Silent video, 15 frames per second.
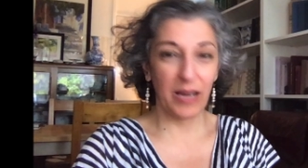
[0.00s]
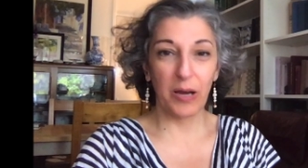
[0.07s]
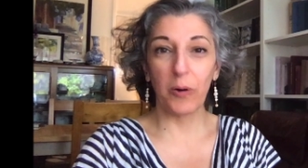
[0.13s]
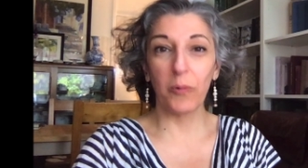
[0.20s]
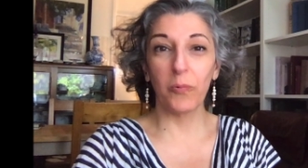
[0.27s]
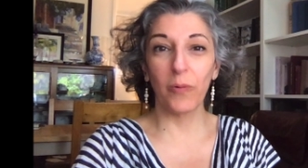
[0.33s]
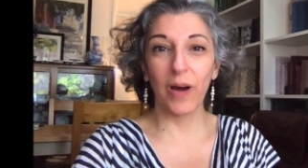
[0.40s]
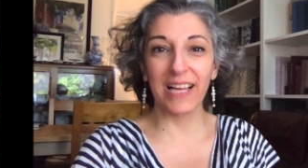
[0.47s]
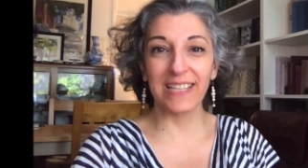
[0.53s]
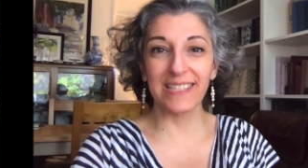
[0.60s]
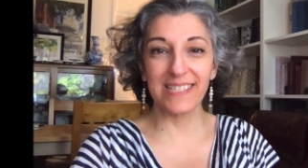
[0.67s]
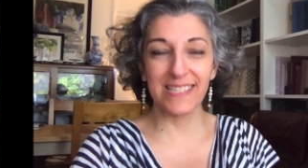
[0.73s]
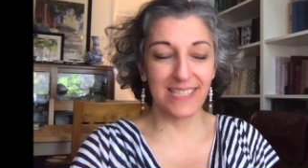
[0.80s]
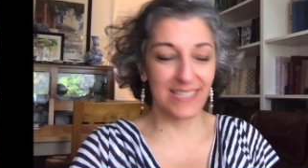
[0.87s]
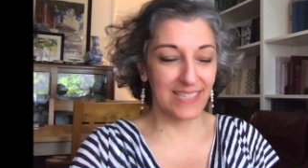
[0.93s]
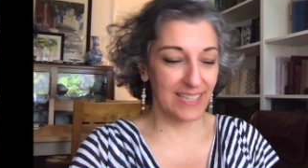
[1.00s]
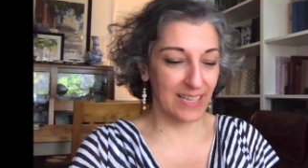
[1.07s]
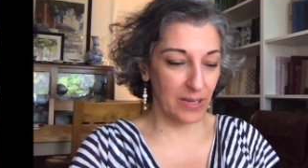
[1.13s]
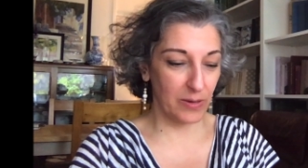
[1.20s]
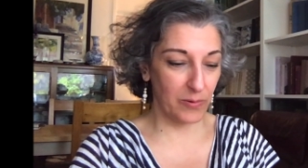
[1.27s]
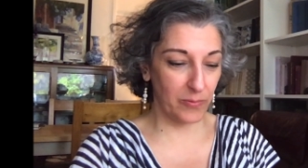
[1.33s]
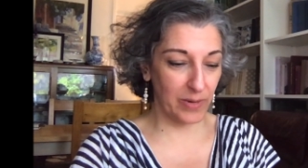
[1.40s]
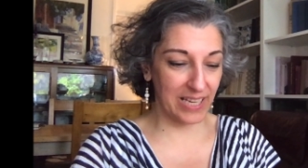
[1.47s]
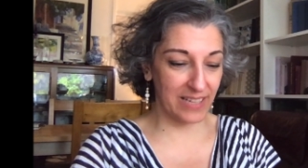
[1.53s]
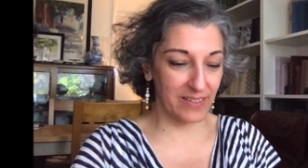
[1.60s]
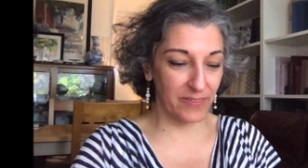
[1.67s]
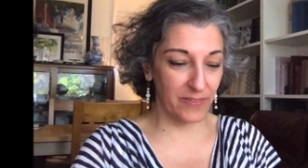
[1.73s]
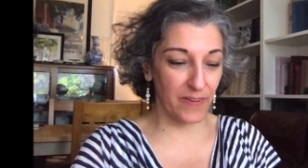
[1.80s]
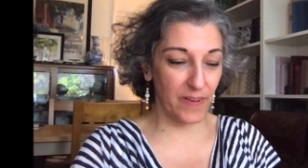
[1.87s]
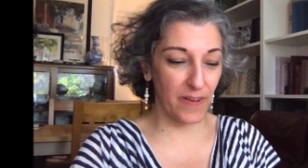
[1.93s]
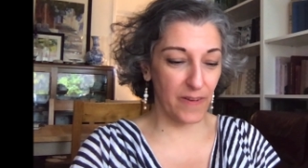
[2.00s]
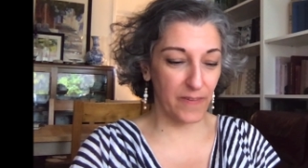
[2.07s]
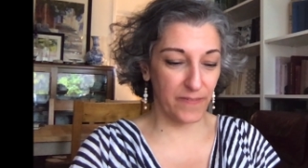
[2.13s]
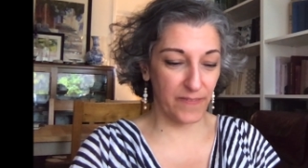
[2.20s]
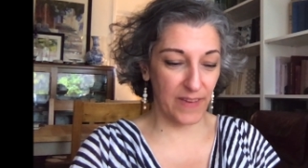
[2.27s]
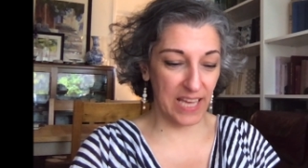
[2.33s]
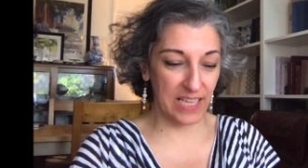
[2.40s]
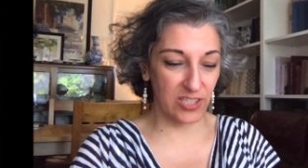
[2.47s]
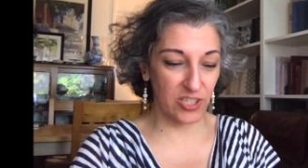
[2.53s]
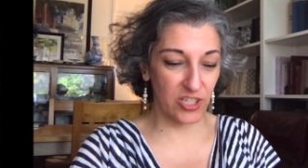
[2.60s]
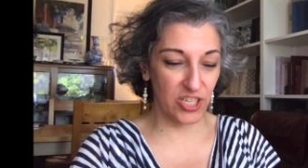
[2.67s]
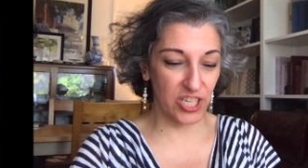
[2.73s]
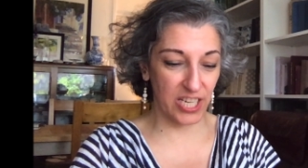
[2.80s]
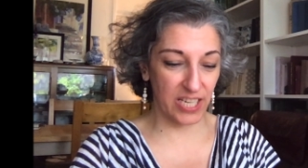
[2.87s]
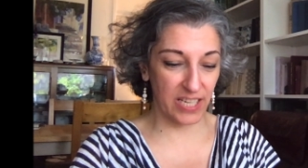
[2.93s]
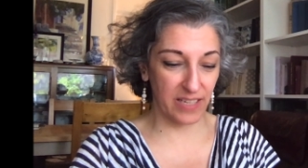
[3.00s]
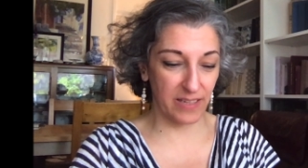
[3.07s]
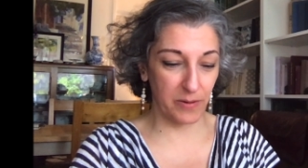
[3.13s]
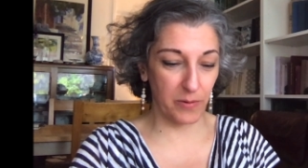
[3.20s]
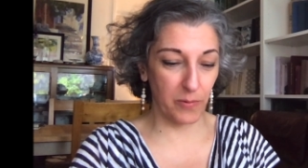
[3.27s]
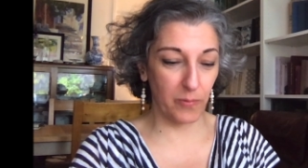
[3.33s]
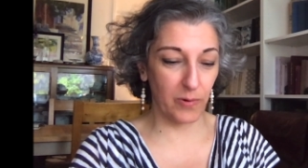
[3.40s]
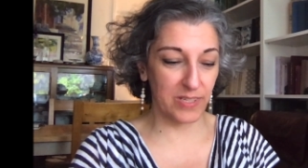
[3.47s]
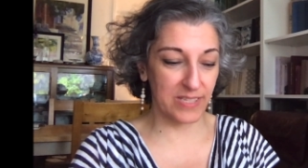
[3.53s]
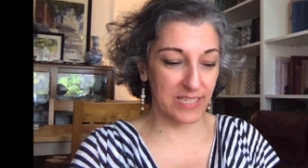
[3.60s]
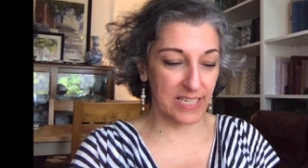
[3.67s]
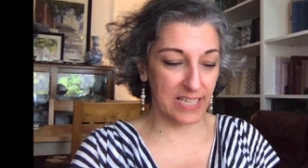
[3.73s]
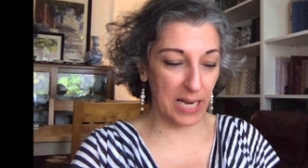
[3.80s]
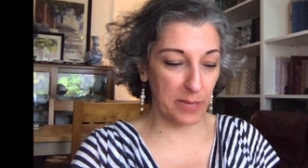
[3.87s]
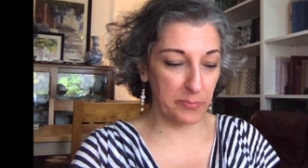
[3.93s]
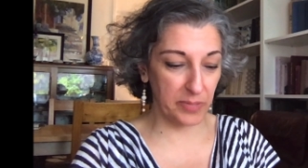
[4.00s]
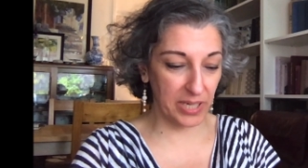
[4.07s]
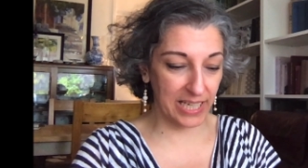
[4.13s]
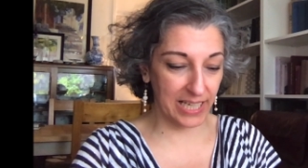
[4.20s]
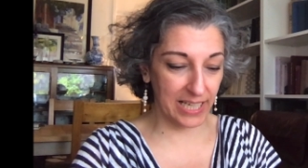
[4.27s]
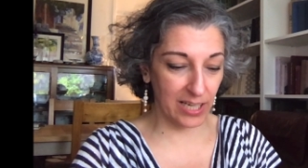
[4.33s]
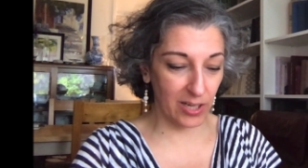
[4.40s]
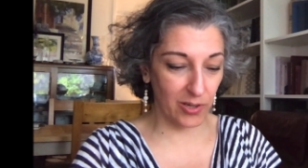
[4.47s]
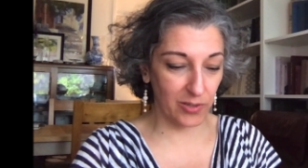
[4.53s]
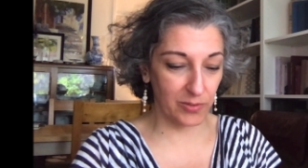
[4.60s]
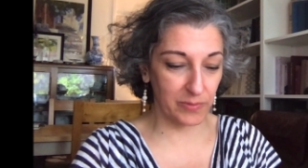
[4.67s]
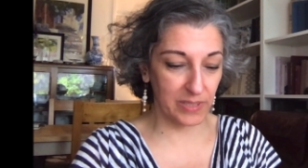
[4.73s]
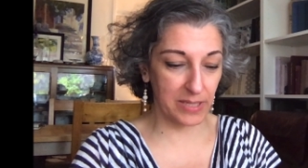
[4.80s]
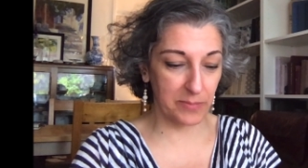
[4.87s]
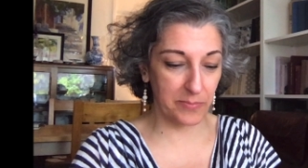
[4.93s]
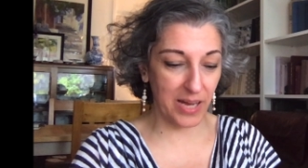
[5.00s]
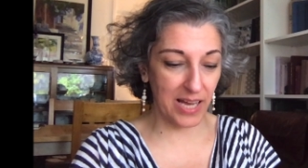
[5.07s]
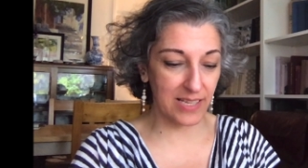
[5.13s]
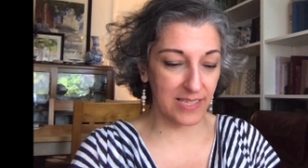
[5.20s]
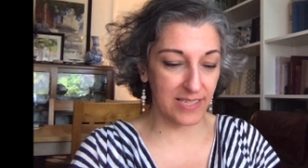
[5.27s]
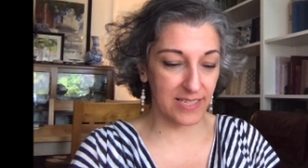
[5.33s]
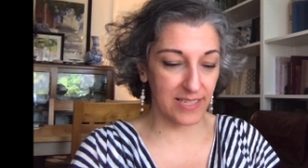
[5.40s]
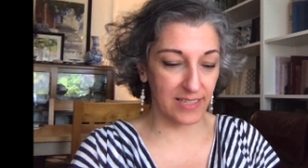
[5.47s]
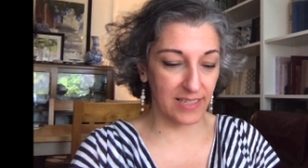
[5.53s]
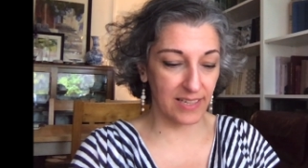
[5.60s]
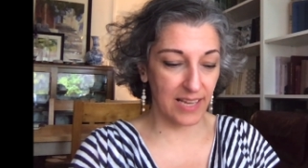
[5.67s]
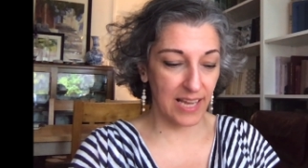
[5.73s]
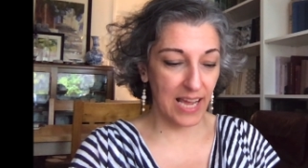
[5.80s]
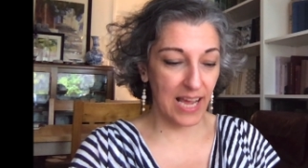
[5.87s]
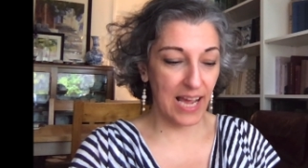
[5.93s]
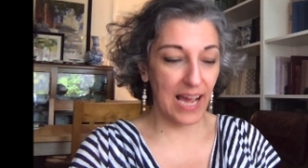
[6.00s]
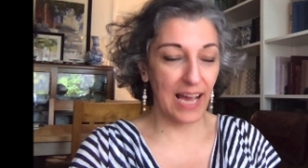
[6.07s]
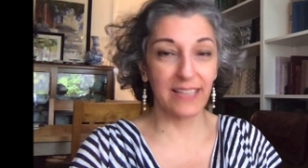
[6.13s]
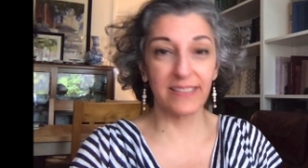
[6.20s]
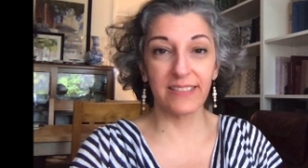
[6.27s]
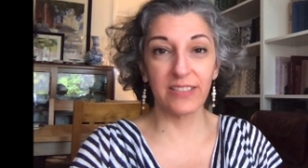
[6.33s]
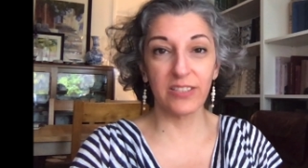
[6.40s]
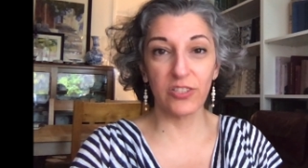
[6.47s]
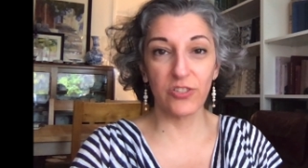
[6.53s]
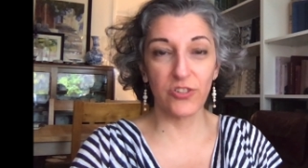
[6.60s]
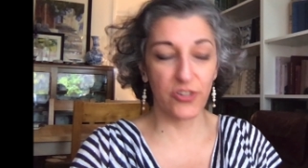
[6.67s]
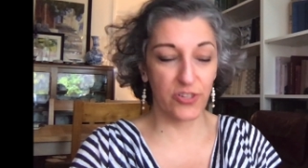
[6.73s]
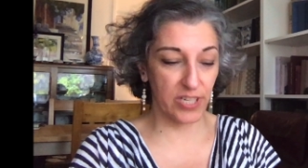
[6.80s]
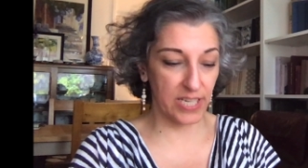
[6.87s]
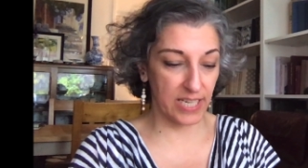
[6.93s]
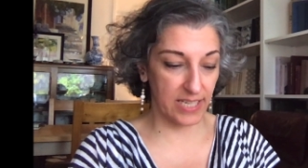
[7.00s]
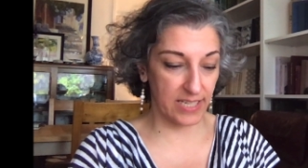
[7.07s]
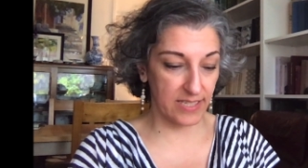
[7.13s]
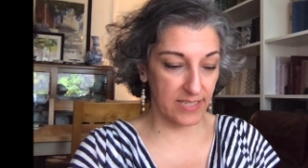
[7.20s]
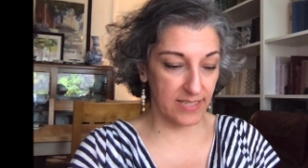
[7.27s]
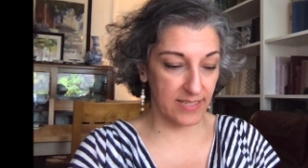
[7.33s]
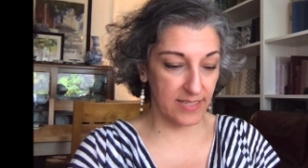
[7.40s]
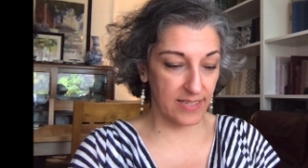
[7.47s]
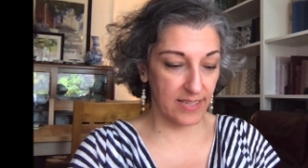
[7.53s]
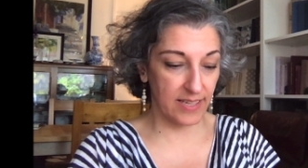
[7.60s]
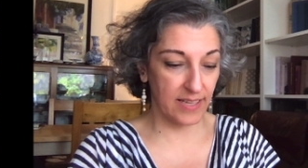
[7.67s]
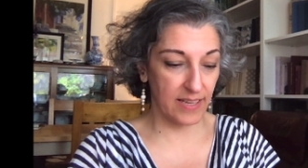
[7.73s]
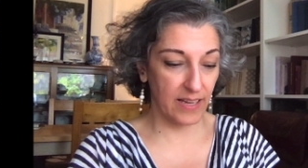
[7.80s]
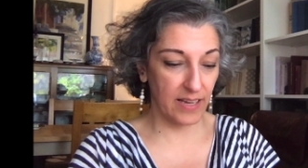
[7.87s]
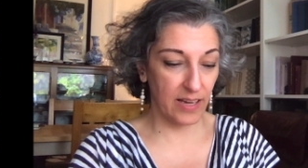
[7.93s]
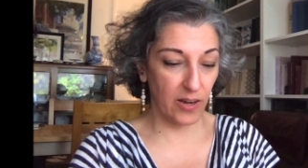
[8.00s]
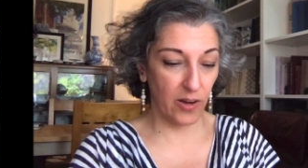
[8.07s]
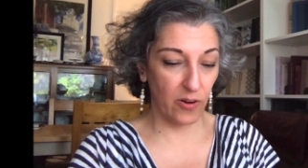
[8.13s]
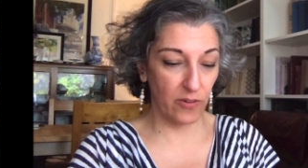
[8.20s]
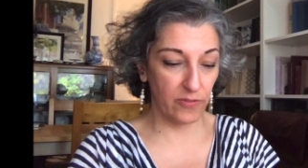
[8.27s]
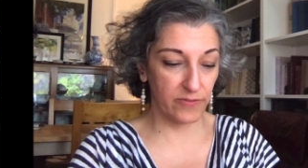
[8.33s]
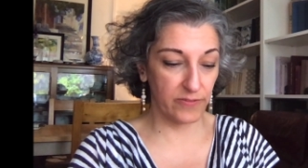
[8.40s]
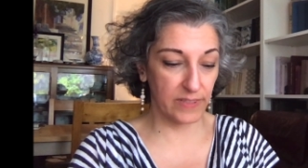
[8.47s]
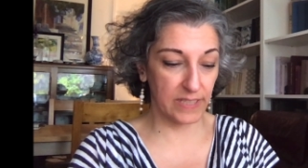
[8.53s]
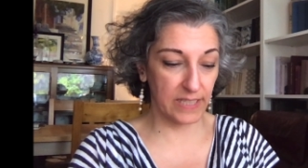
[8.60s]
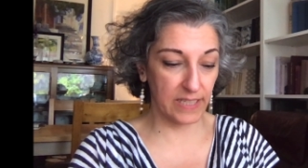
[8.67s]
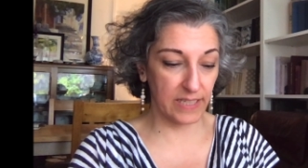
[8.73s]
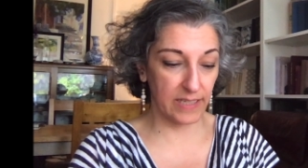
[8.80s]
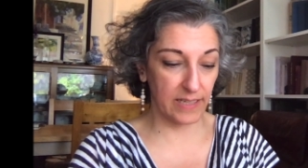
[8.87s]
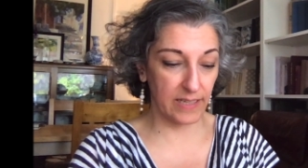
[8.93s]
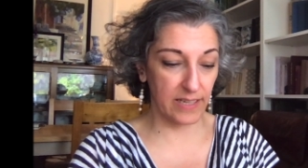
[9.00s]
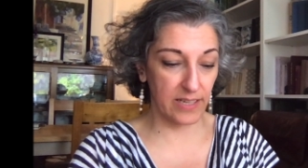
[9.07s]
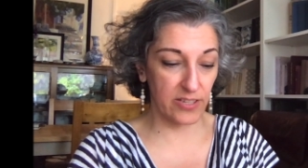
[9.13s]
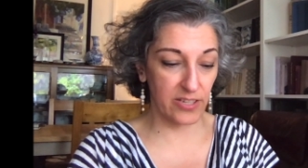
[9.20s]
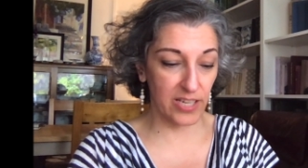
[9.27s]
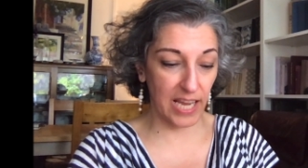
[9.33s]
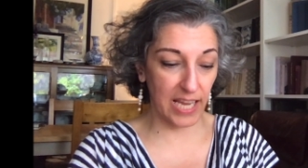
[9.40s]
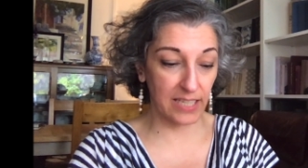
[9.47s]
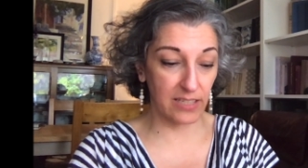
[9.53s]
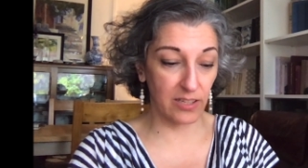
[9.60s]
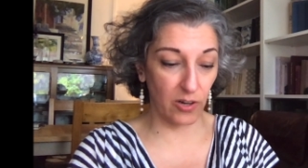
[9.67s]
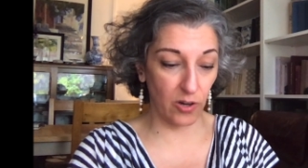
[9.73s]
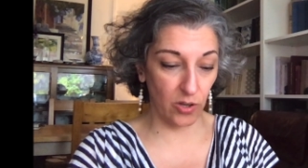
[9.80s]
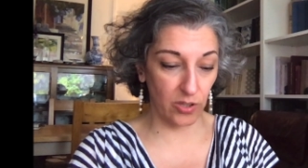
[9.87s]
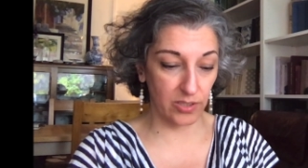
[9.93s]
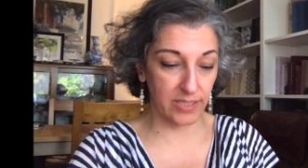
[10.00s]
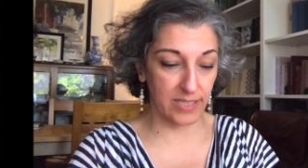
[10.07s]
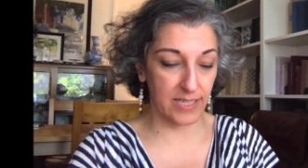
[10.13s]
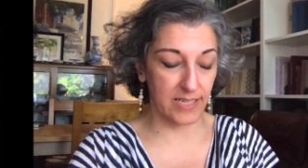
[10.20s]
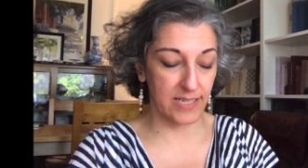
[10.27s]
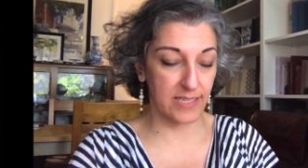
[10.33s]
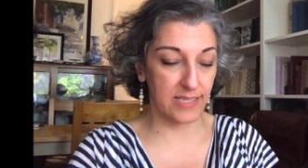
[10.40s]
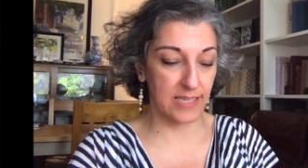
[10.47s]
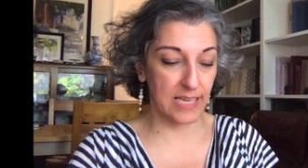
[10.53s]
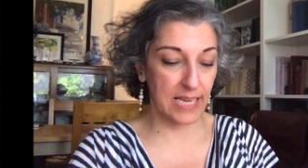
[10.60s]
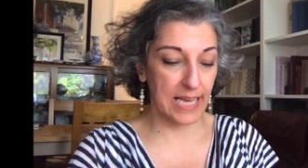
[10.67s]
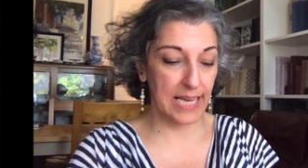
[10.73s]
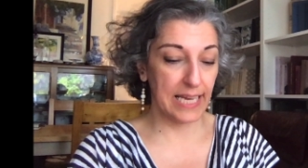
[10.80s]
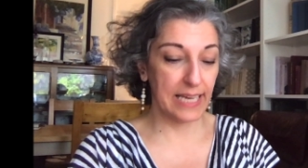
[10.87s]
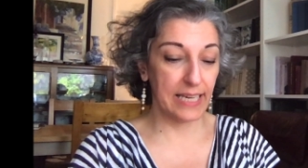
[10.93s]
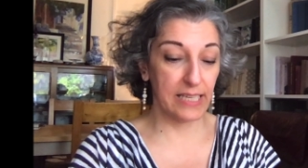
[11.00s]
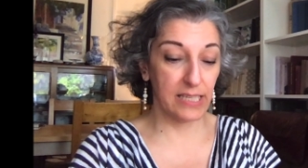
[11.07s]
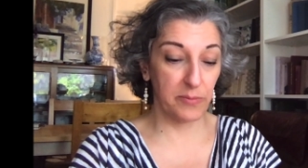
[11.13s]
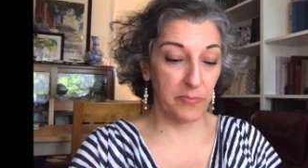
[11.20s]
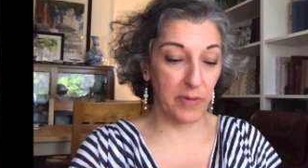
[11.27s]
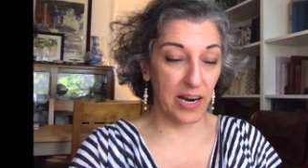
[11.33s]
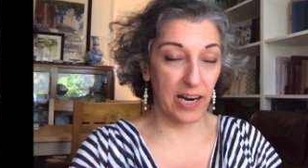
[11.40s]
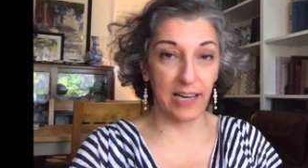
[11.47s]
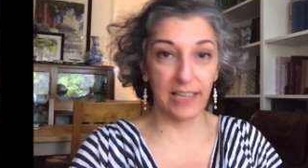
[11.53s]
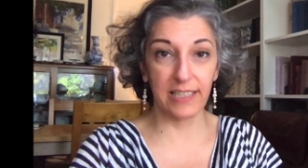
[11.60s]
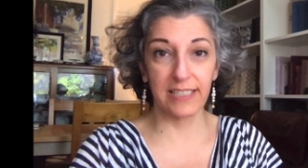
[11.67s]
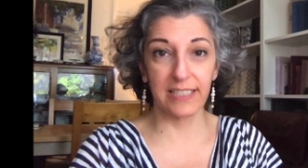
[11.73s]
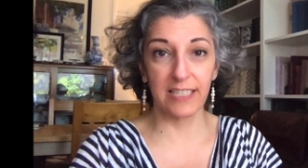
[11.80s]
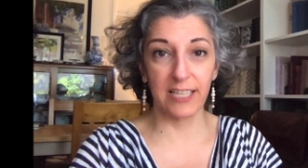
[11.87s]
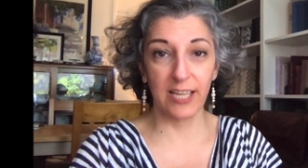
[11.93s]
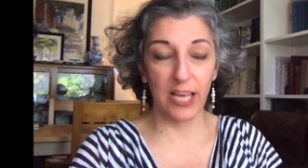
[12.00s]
Once, when Fan Chi was rambling along with the master under the trees of the rain altars, he remarked,